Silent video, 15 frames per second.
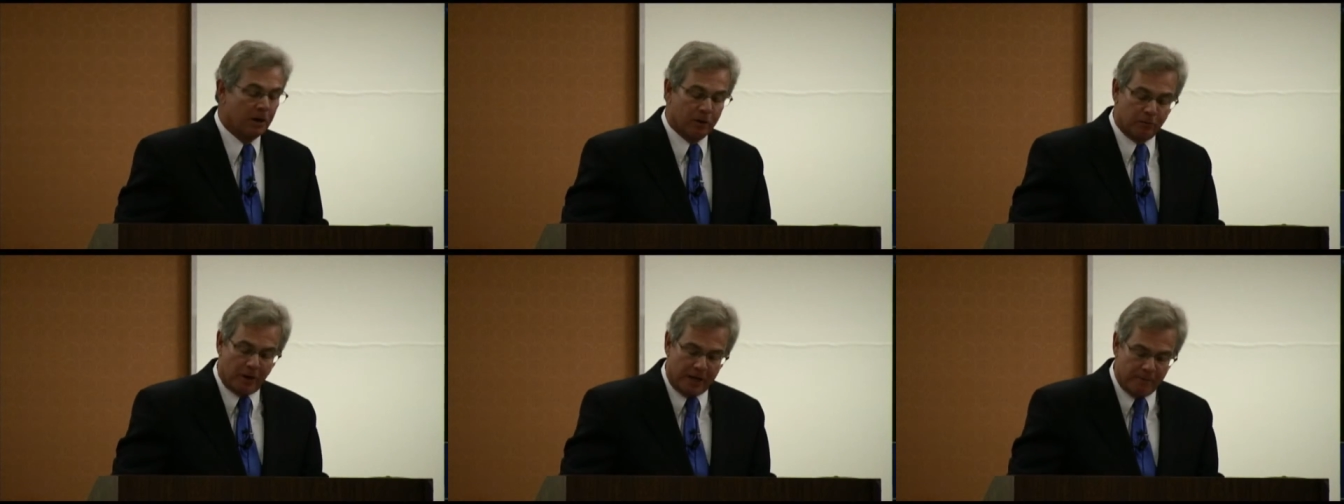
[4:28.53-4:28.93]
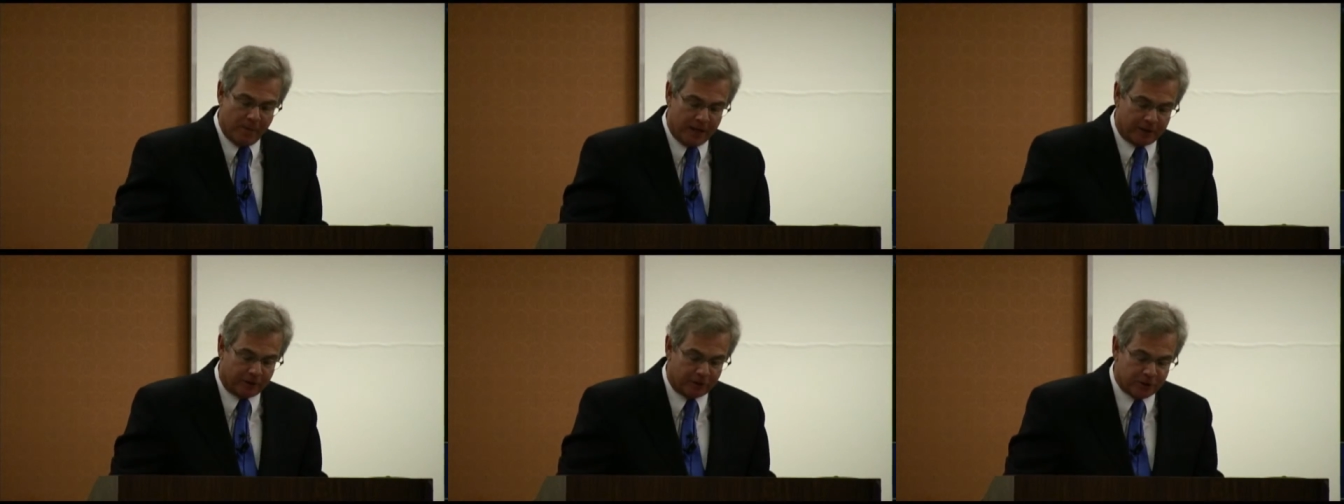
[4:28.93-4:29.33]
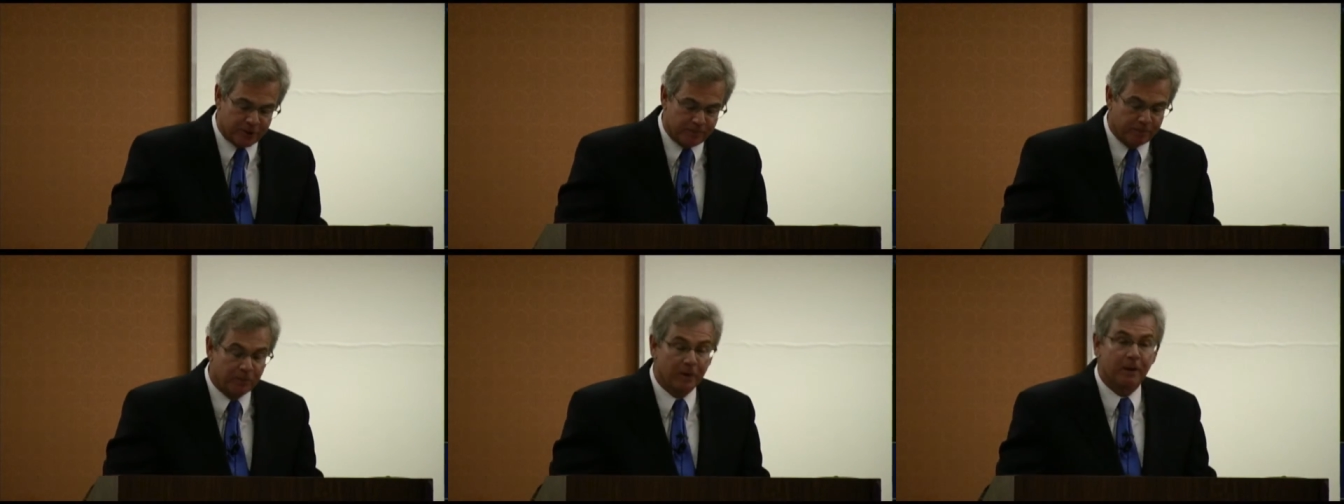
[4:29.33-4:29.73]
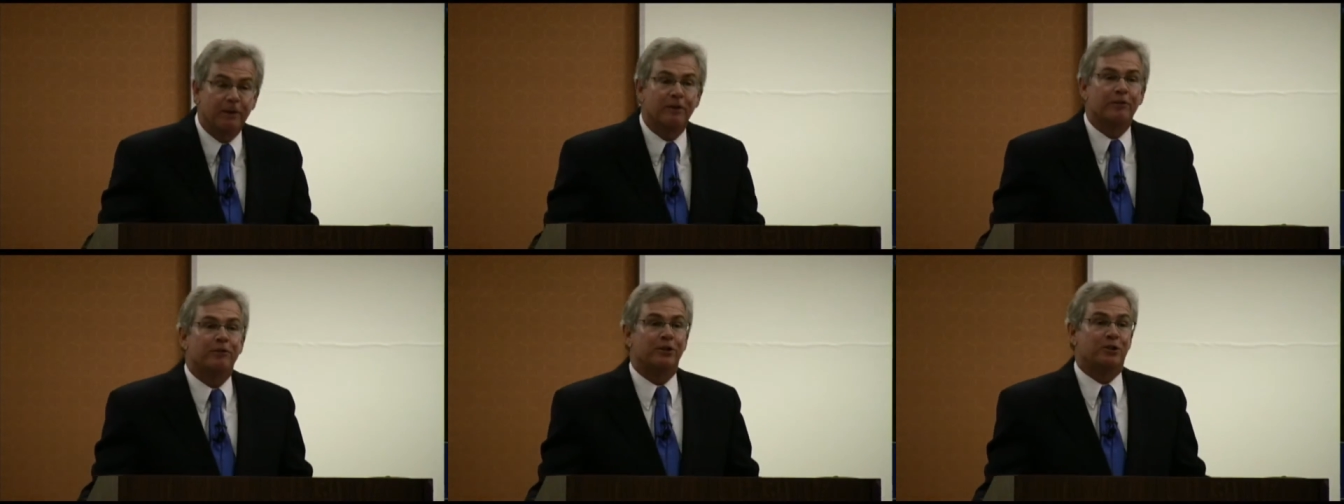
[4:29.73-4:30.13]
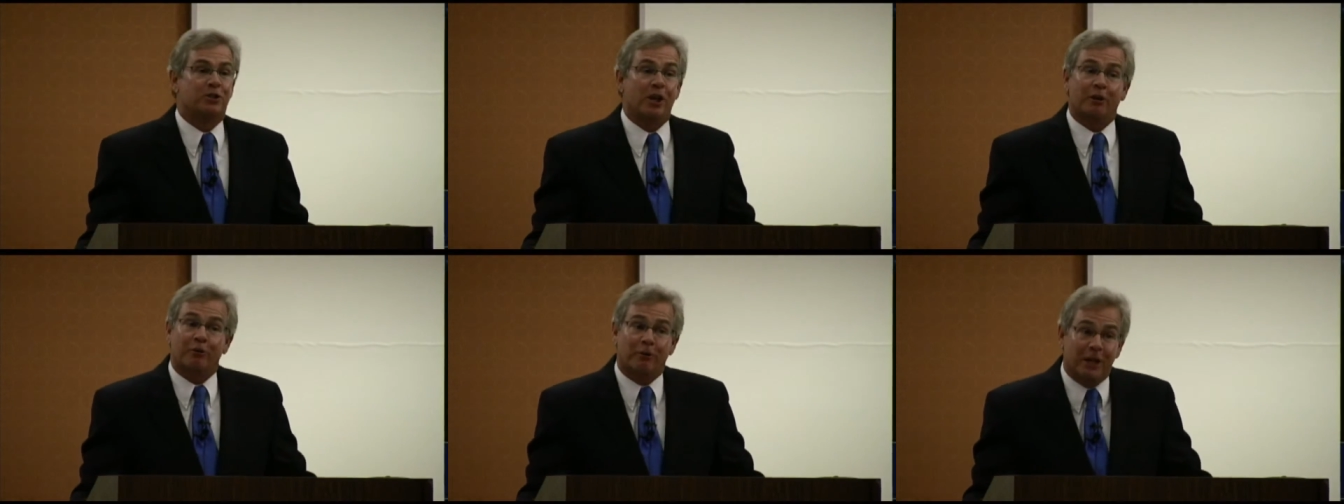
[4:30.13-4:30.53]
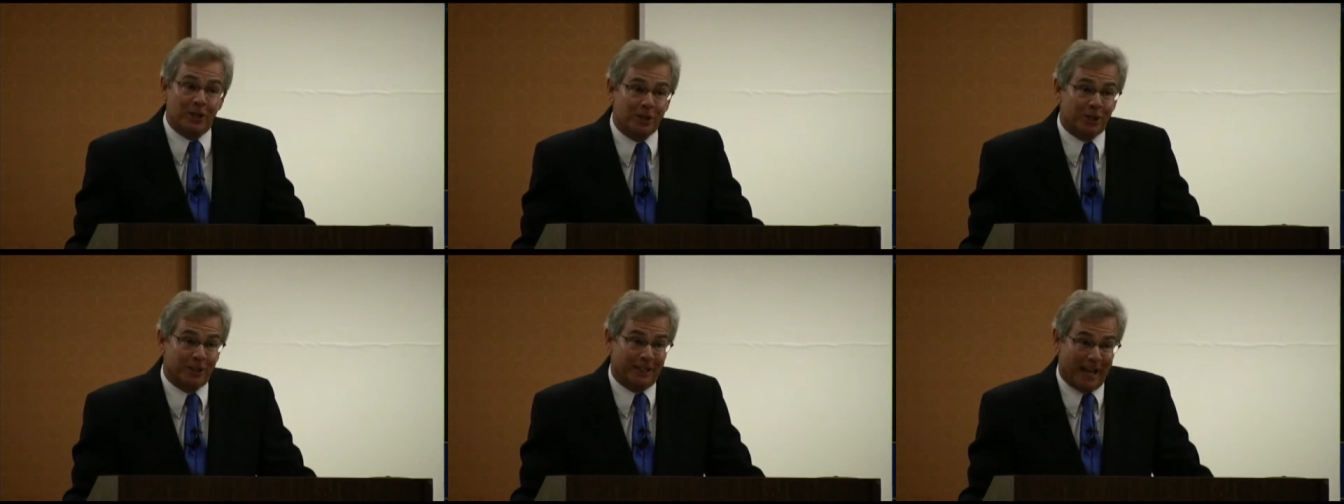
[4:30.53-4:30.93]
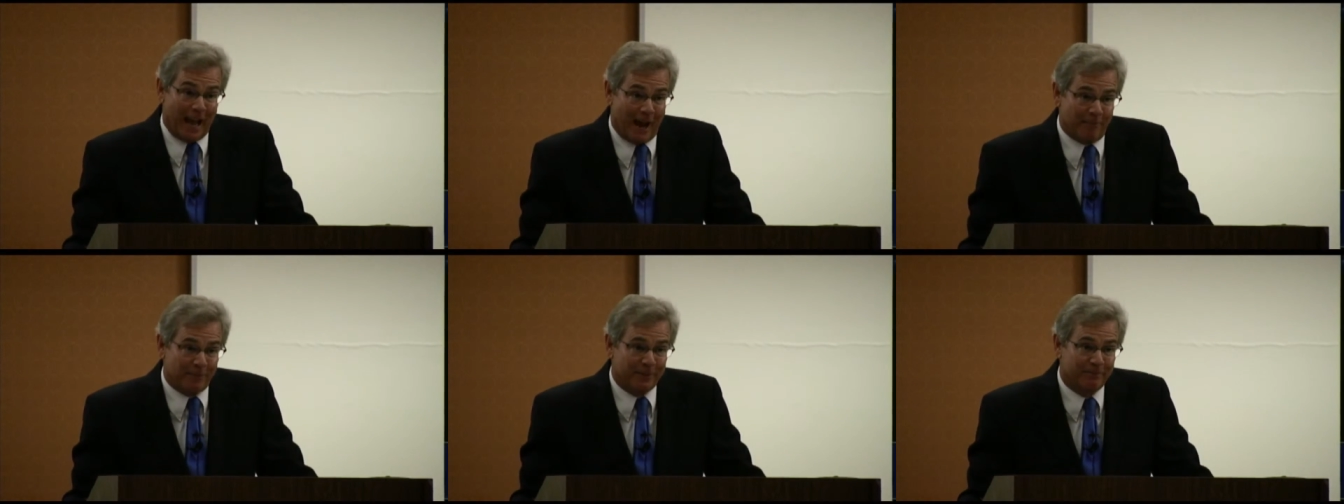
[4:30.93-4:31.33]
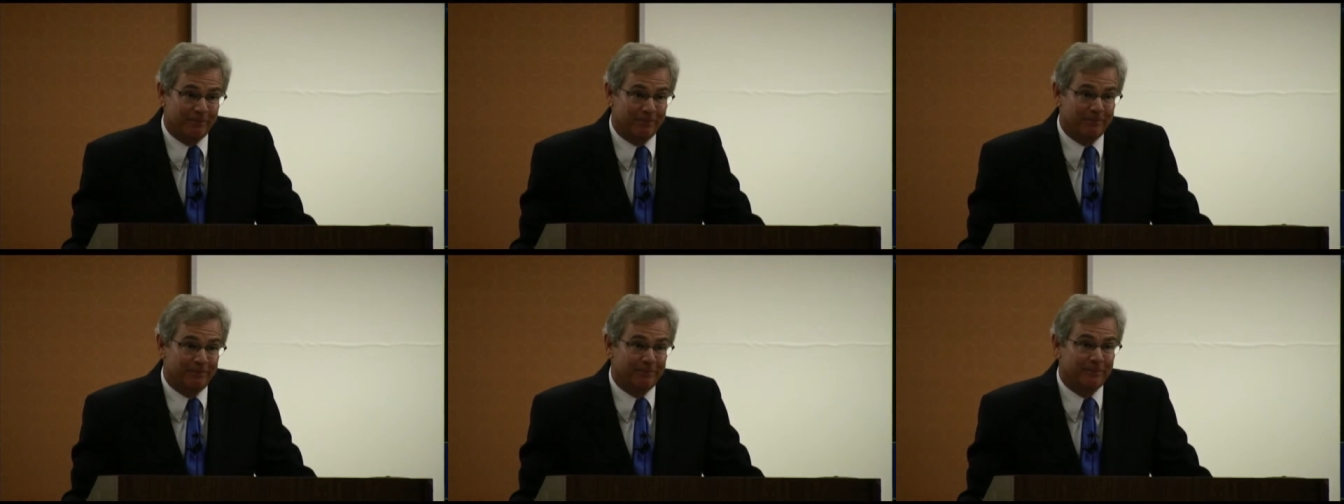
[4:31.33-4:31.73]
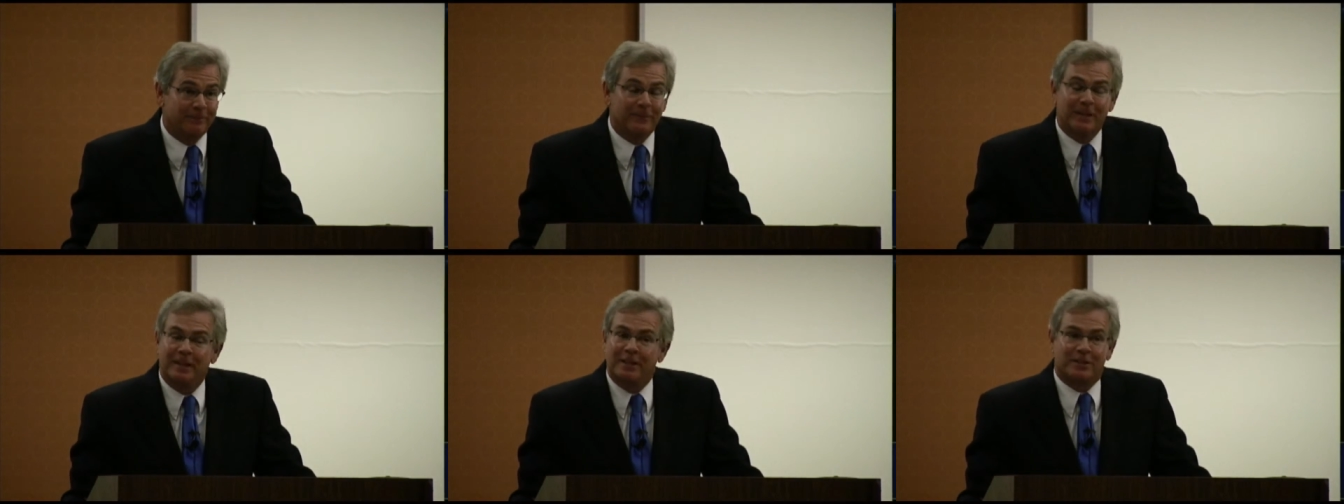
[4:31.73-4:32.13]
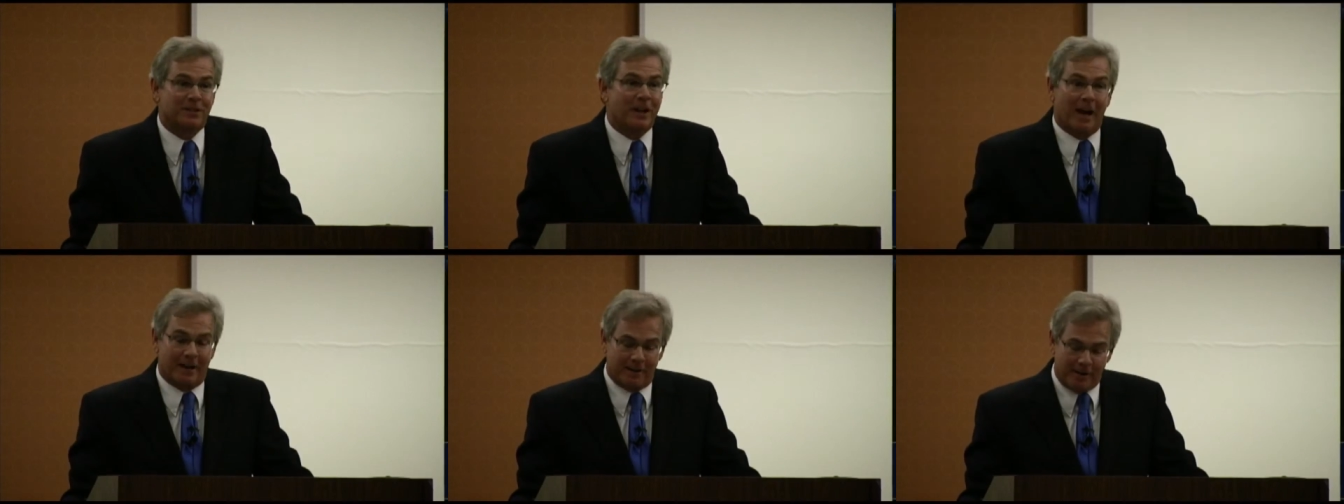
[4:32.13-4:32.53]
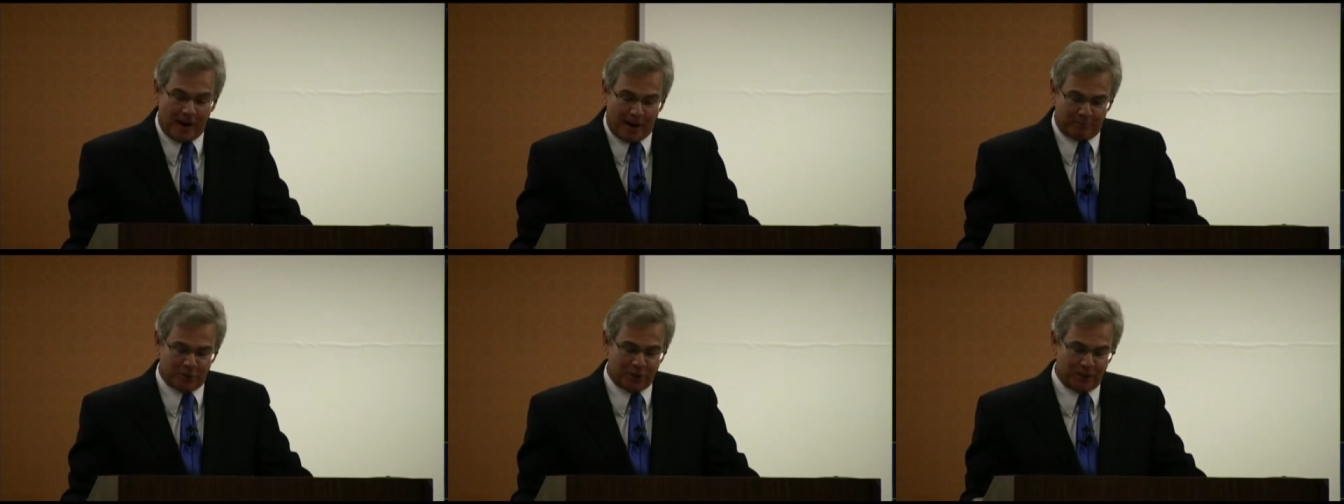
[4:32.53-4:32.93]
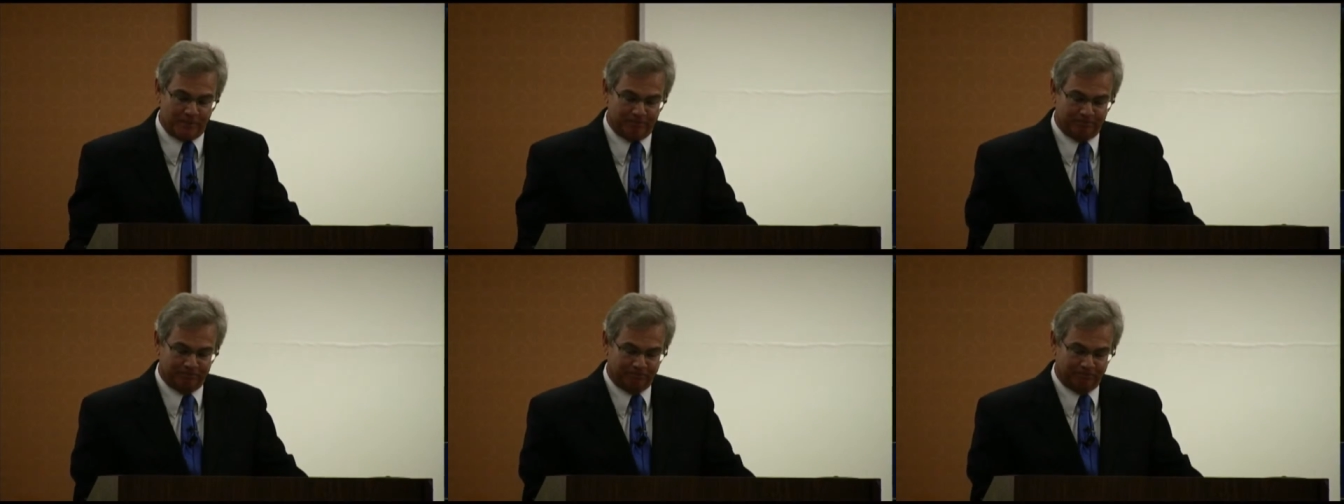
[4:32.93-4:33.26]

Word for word: Rainmakers, the generation gap is not an option.